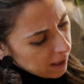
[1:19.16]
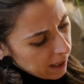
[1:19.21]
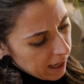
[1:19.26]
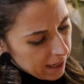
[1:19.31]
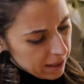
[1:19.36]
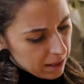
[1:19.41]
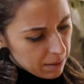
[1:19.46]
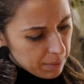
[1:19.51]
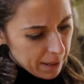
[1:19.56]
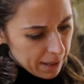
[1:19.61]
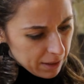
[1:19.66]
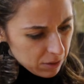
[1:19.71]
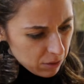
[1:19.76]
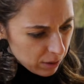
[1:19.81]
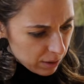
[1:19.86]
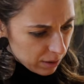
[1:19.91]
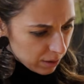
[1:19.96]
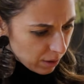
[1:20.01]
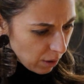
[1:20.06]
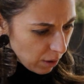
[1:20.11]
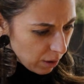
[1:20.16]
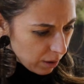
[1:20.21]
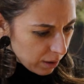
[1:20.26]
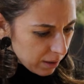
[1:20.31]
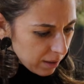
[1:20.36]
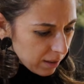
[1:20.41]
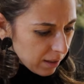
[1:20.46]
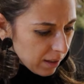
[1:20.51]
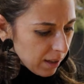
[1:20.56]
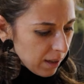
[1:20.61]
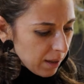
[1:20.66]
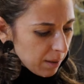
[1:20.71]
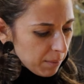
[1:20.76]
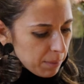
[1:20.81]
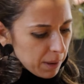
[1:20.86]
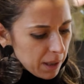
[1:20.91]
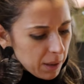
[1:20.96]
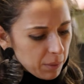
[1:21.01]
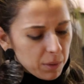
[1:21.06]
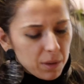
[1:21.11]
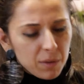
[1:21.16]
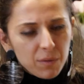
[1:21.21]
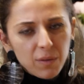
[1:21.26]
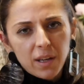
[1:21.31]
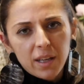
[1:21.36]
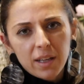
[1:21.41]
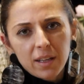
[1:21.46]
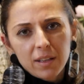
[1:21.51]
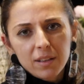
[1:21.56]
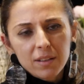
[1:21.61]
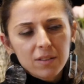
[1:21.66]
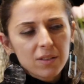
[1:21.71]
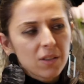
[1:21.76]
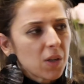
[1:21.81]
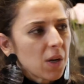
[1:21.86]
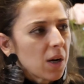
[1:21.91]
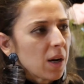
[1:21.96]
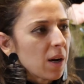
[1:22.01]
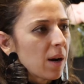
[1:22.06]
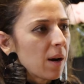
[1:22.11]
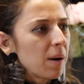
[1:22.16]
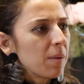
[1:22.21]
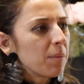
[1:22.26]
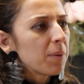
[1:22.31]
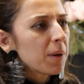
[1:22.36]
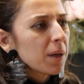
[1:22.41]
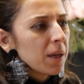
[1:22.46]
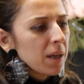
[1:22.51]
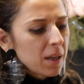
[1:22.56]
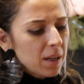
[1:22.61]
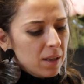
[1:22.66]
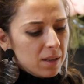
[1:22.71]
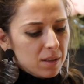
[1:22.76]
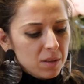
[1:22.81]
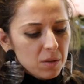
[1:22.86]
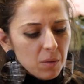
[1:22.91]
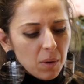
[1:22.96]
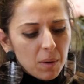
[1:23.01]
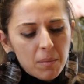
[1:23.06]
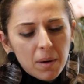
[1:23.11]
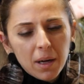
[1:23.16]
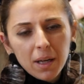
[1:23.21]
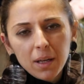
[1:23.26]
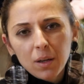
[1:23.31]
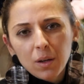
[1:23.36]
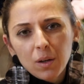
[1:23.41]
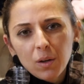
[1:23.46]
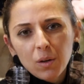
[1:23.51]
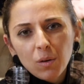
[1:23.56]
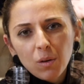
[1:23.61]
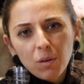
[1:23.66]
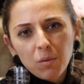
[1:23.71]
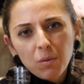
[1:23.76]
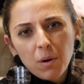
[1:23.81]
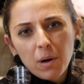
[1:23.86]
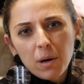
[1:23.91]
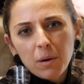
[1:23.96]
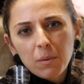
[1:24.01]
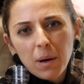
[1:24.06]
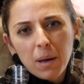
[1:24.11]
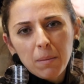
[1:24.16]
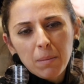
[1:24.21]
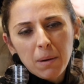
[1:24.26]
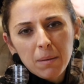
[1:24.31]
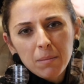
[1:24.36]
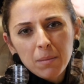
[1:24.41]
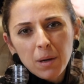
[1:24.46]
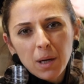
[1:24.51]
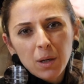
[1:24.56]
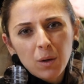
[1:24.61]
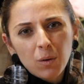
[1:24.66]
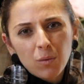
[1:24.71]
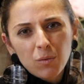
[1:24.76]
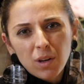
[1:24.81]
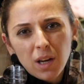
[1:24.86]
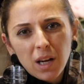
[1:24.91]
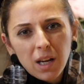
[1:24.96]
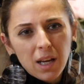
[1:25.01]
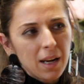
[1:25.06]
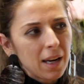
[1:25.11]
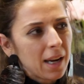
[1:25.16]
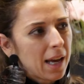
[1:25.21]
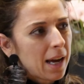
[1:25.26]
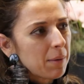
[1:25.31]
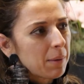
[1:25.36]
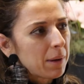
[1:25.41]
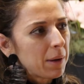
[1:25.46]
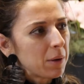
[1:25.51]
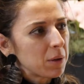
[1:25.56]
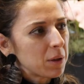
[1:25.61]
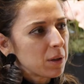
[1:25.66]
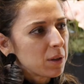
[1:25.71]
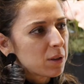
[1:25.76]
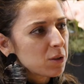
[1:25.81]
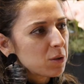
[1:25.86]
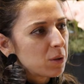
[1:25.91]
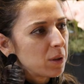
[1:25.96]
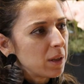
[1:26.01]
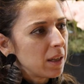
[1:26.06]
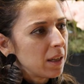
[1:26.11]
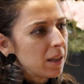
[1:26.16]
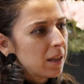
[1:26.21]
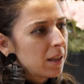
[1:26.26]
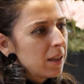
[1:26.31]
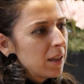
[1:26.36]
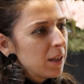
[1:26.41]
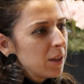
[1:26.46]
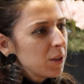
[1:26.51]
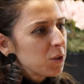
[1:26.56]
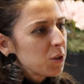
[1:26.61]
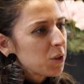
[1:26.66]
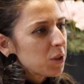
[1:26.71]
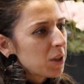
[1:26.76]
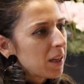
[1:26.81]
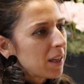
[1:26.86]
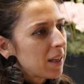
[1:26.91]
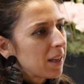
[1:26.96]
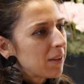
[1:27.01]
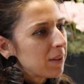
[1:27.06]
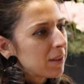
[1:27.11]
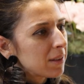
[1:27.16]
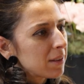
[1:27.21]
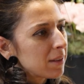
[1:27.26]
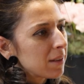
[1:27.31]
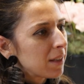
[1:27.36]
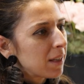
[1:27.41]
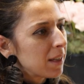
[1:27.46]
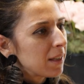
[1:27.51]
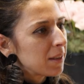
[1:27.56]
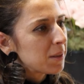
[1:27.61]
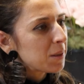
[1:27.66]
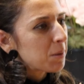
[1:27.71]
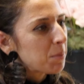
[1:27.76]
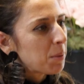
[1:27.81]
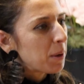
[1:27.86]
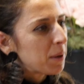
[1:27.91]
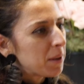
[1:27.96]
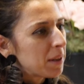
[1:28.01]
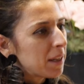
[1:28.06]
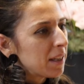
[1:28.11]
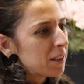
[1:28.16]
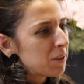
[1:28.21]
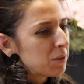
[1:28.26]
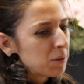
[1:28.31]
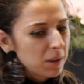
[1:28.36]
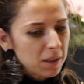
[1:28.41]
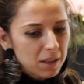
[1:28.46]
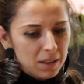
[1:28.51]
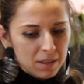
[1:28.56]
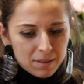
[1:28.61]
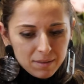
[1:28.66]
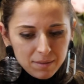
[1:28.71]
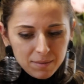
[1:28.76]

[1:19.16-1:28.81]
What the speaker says: And the battery's gone, but it would have lit up. So I might not throw it away, but I might not really allow it on our tree. Should I give it to the kids to put on their tree?